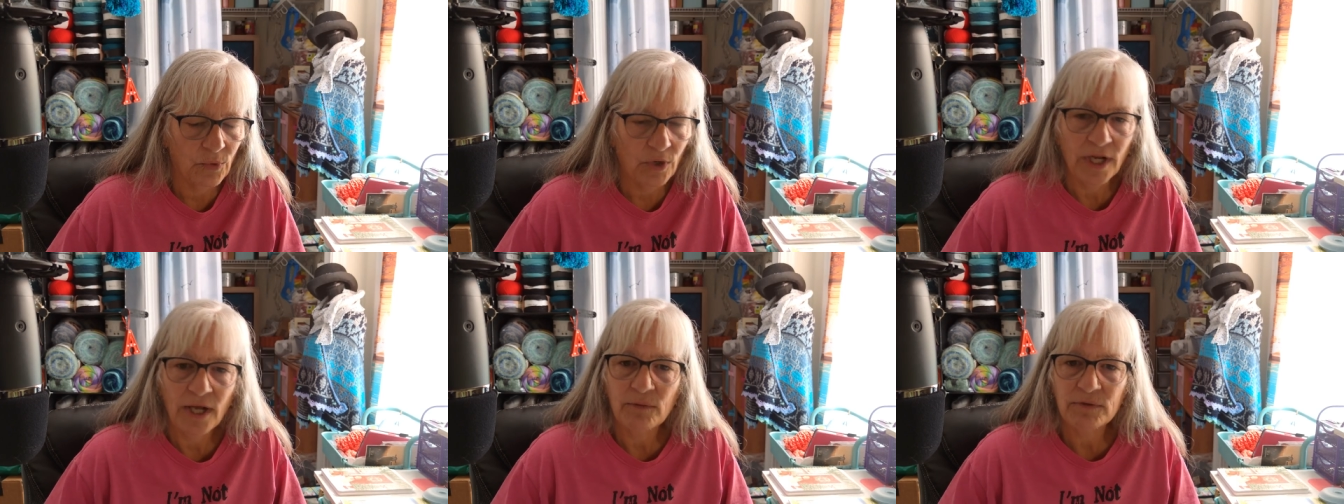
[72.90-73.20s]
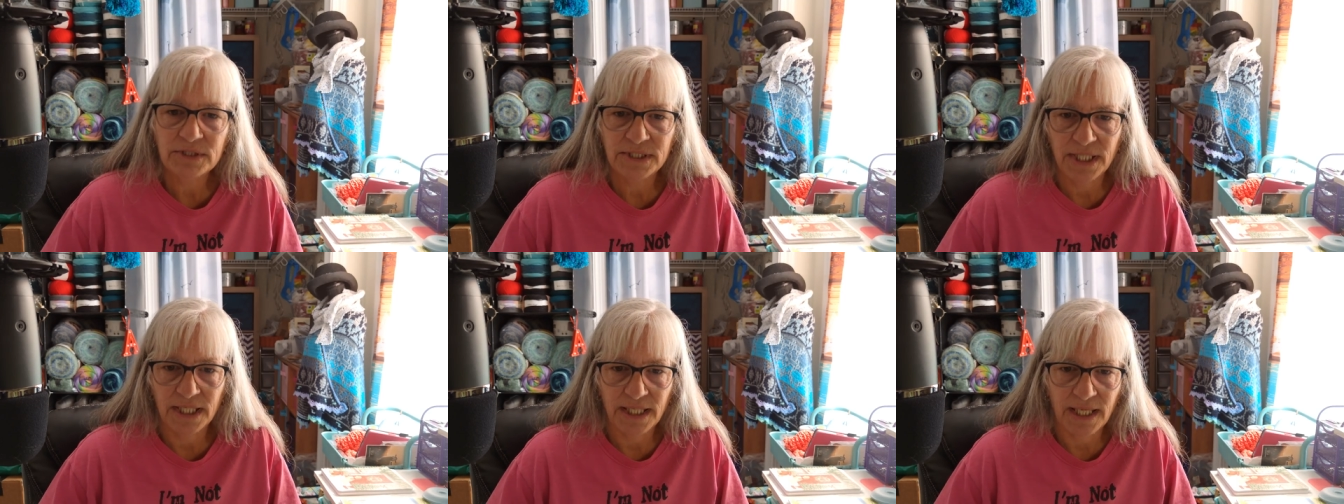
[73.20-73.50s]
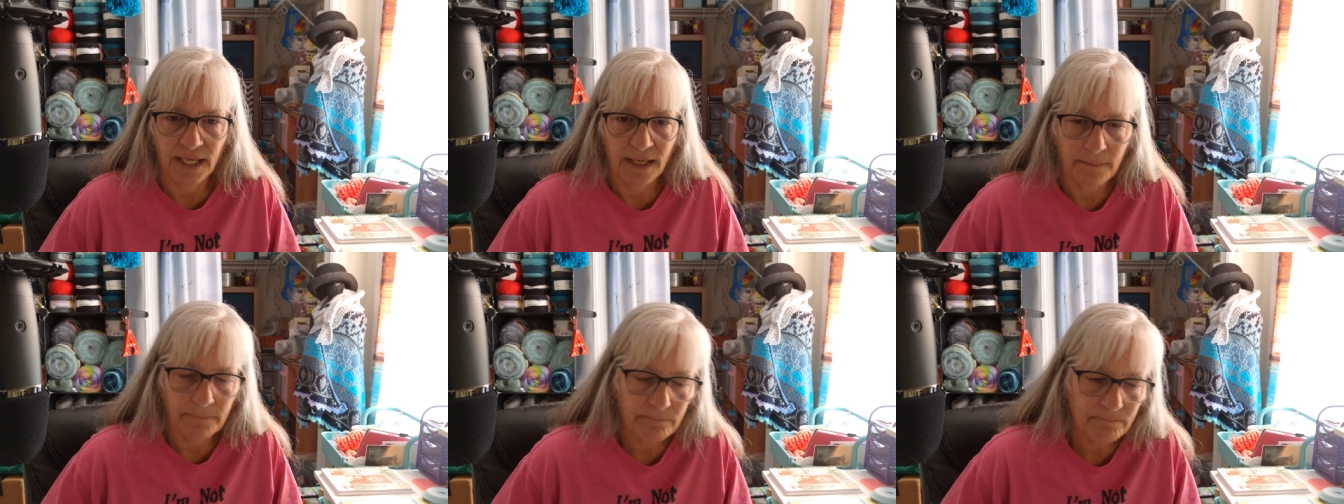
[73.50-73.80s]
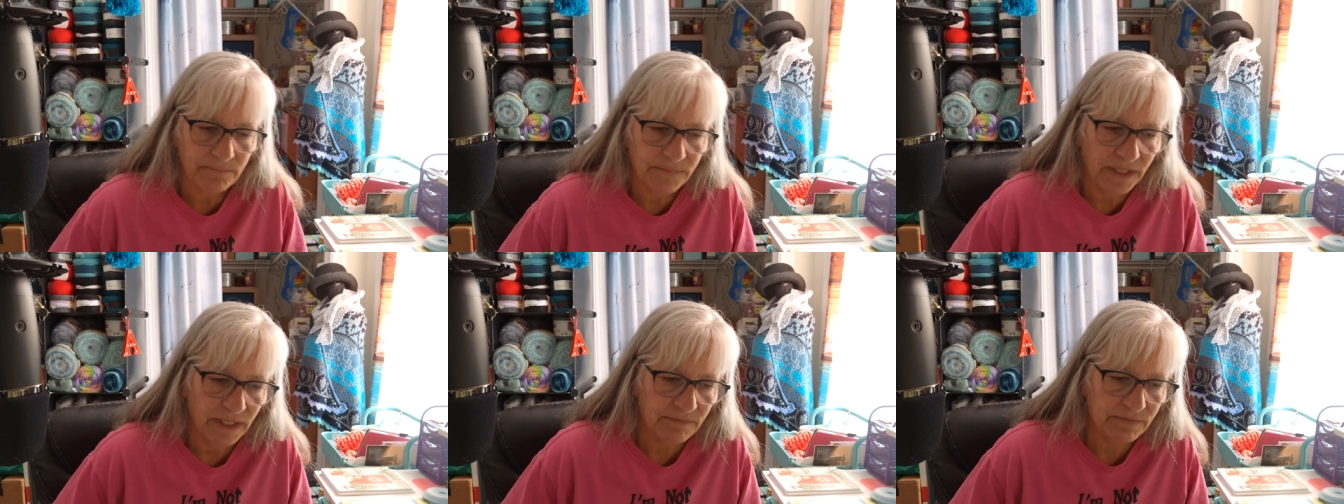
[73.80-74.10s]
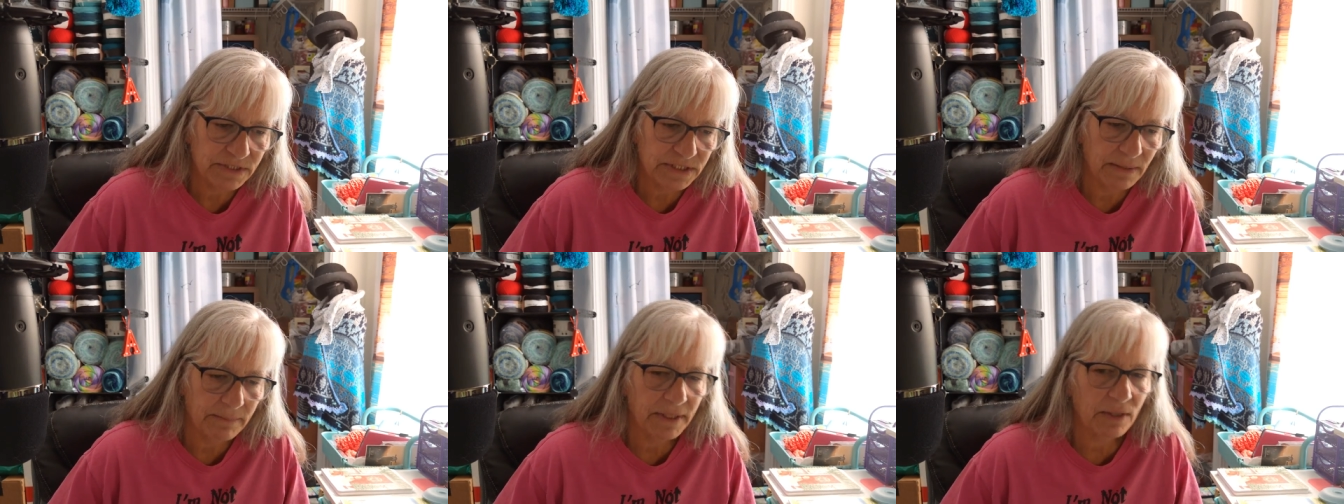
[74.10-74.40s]
I was thinking, if
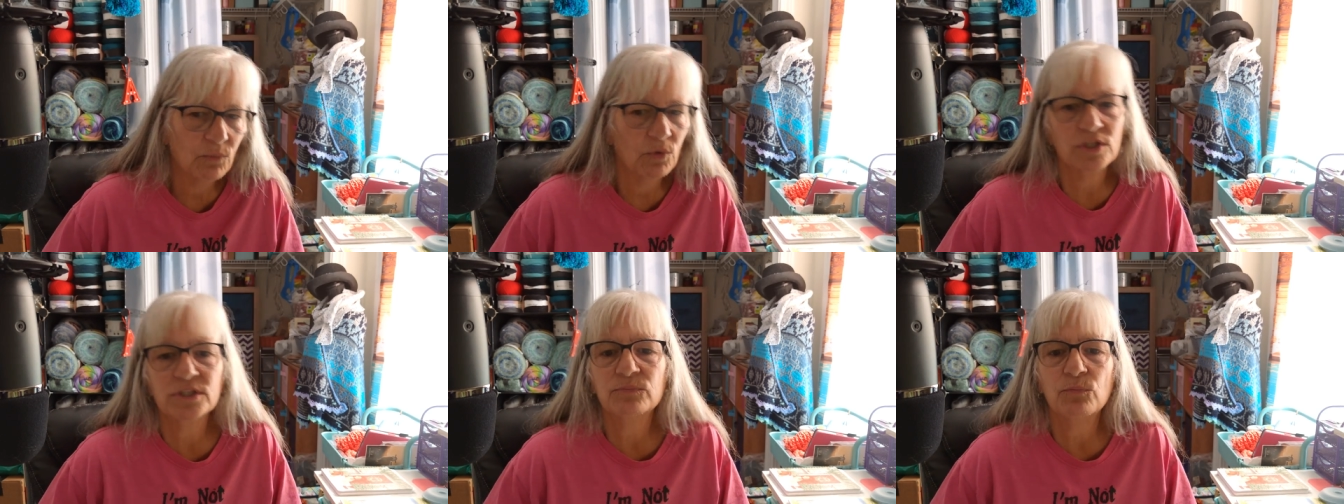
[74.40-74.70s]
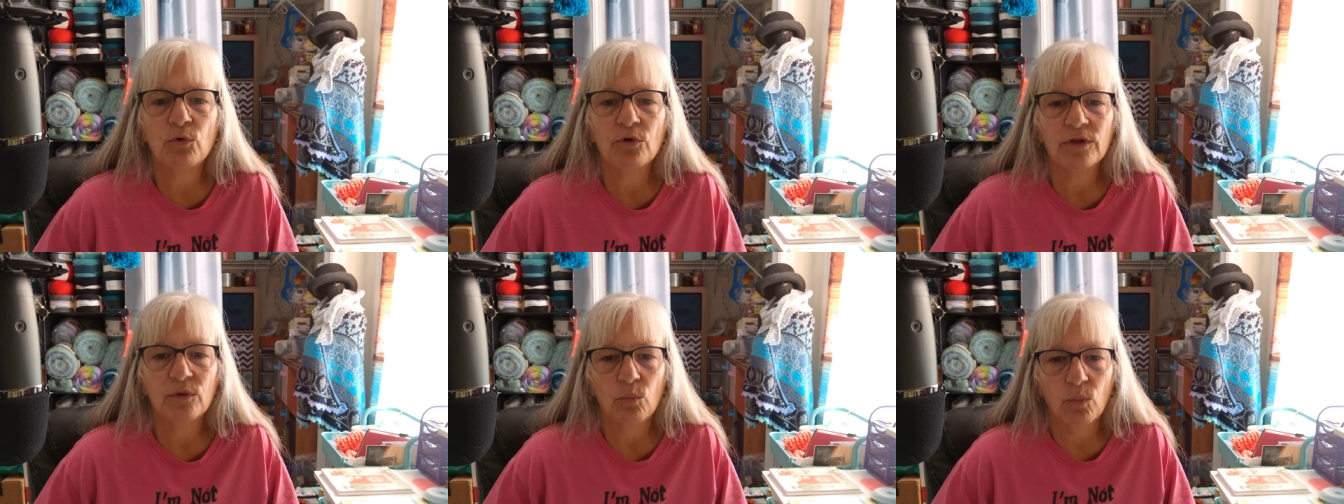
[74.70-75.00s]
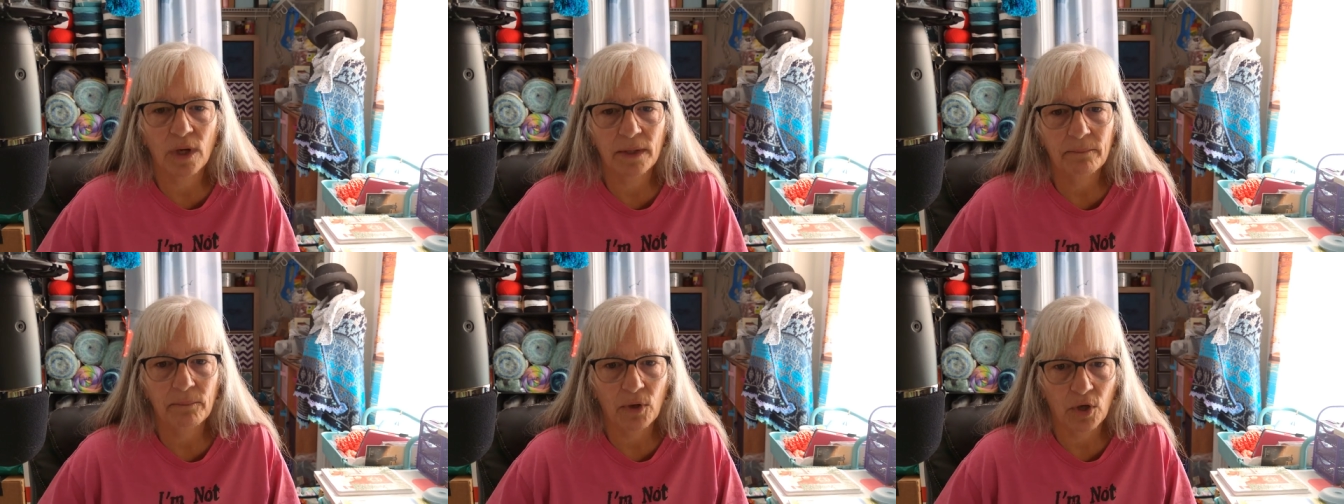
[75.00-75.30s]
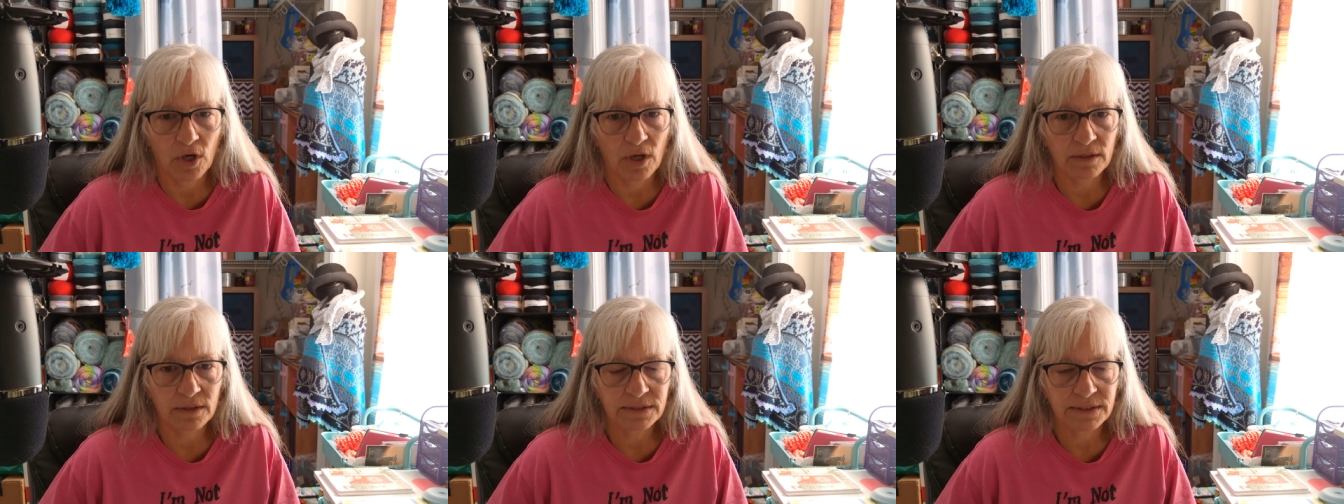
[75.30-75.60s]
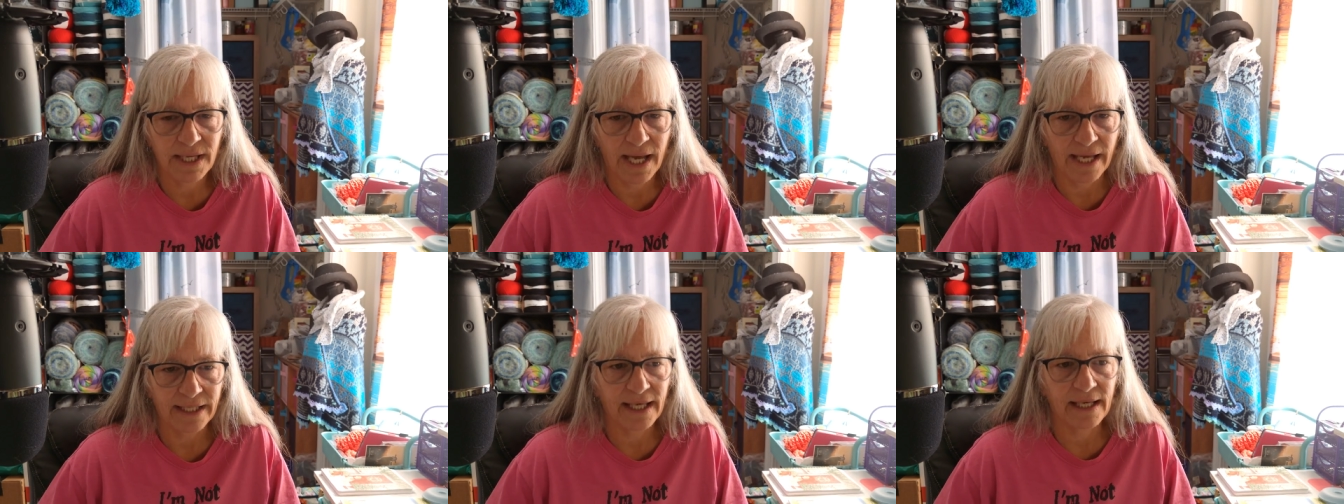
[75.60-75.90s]
somebody wants more than one box,
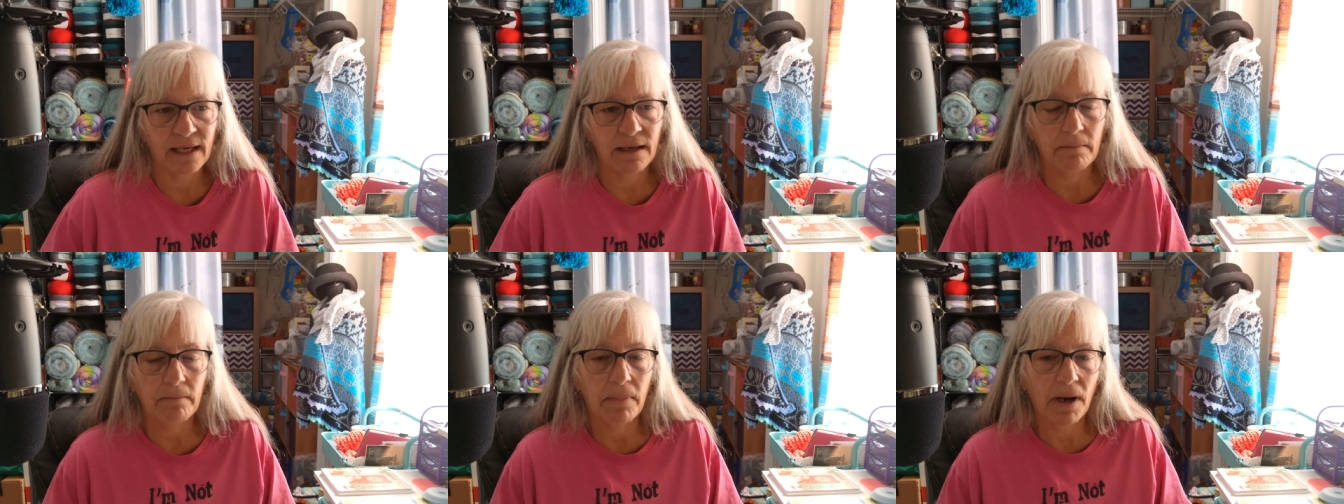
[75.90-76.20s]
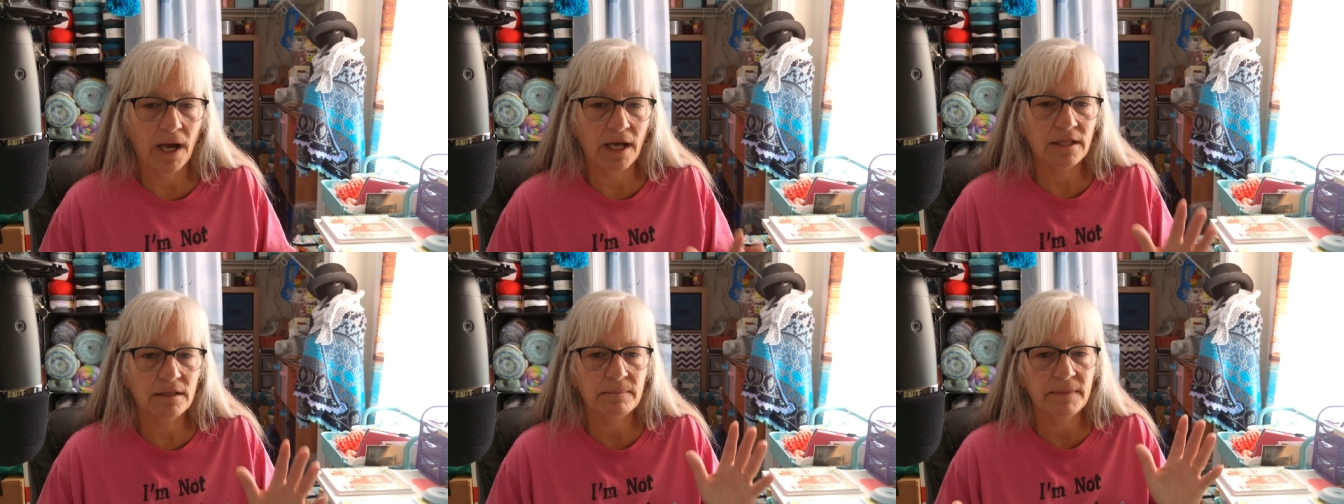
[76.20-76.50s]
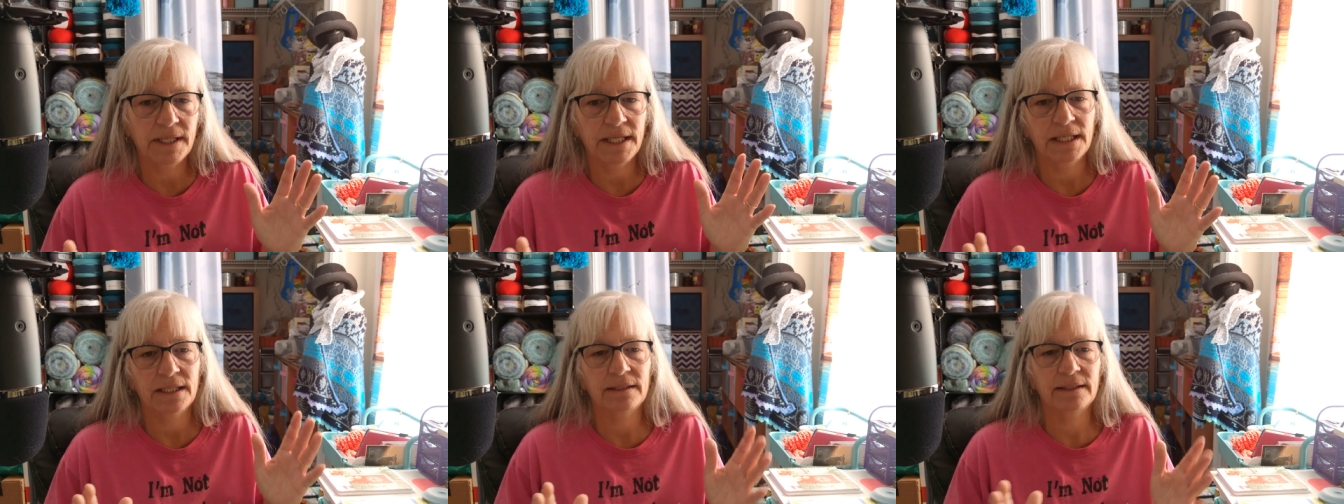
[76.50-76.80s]
I can combine them.